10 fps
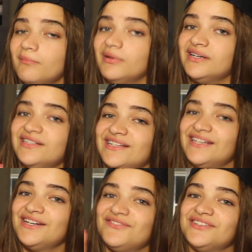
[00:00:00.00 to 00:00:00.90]
but
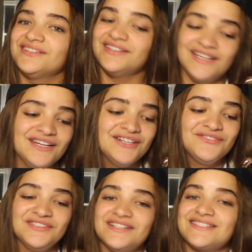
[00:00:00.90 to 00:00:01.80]
never
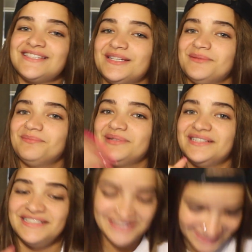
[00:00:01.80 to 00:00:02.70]
ever slipping.